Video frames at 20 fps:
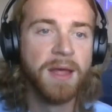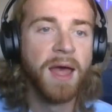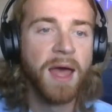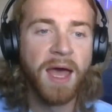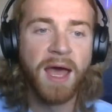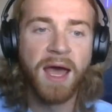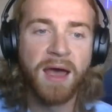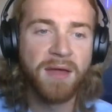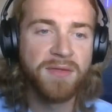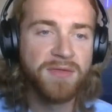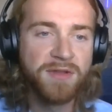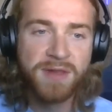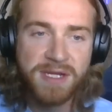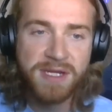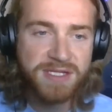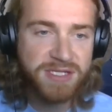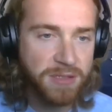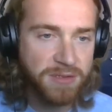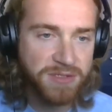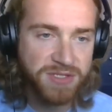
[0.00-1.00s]
And the
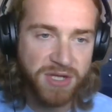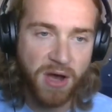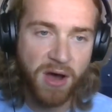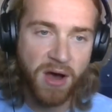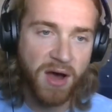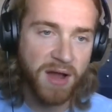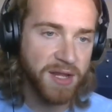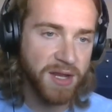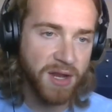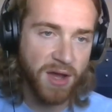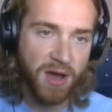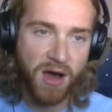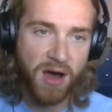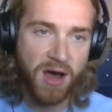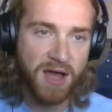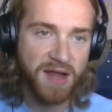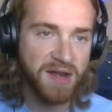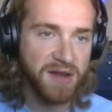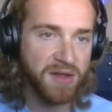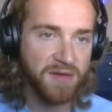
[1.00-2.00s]
list goes on and
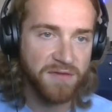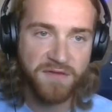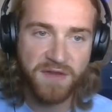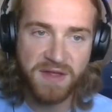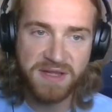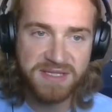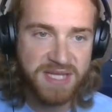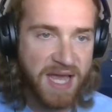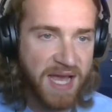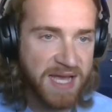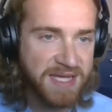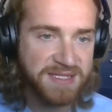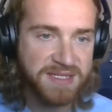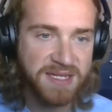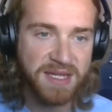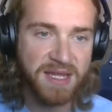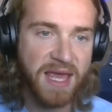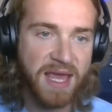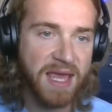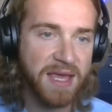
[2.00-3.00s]
on.
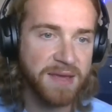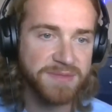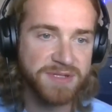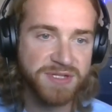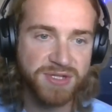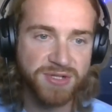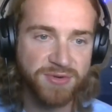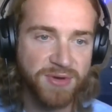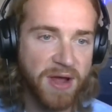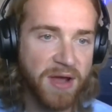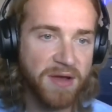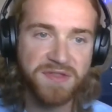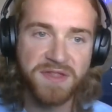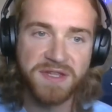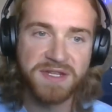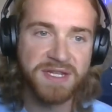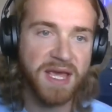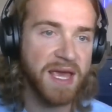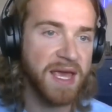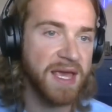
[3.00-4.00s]
Fantastic games throughout the
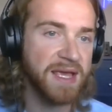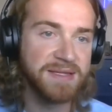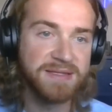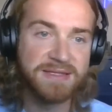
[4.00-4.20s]
day.